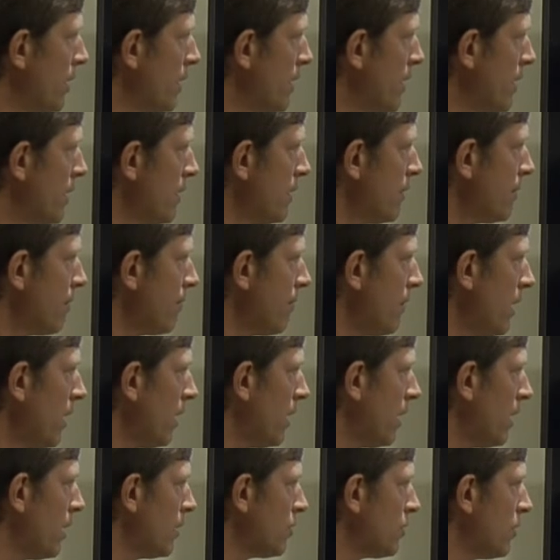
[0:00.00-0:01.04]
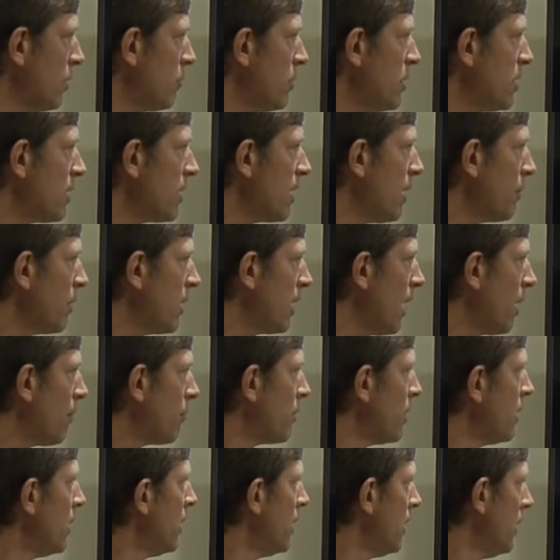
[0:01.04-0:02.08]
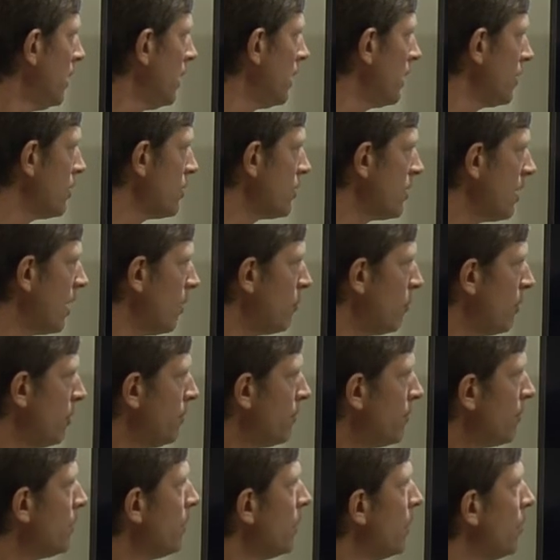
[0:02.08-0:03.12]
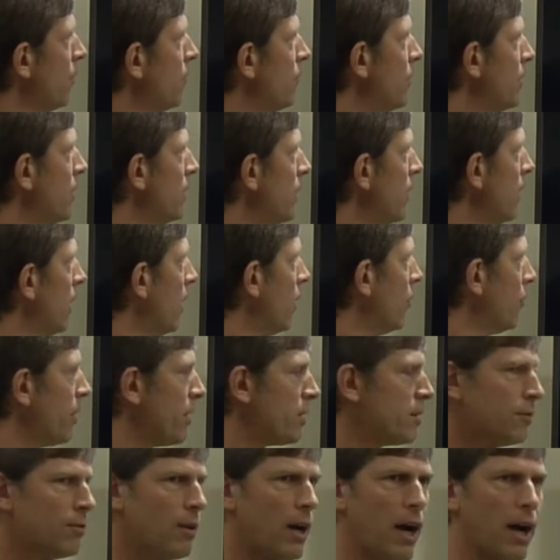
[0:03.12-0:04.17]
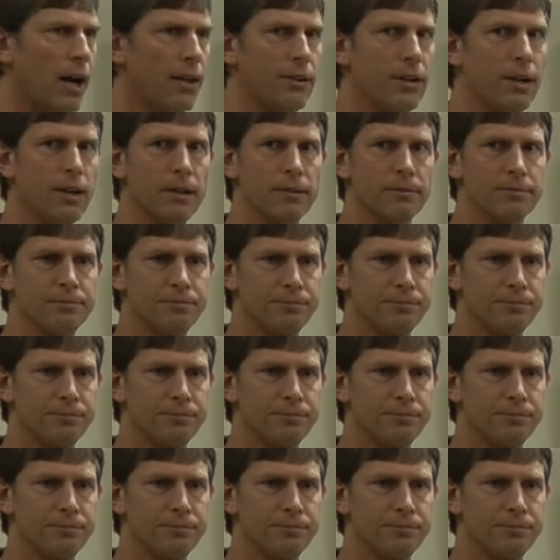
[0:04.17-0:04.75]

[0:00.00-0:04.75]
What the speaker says: season. Soybeans coming up in the stubble of the winter rye there.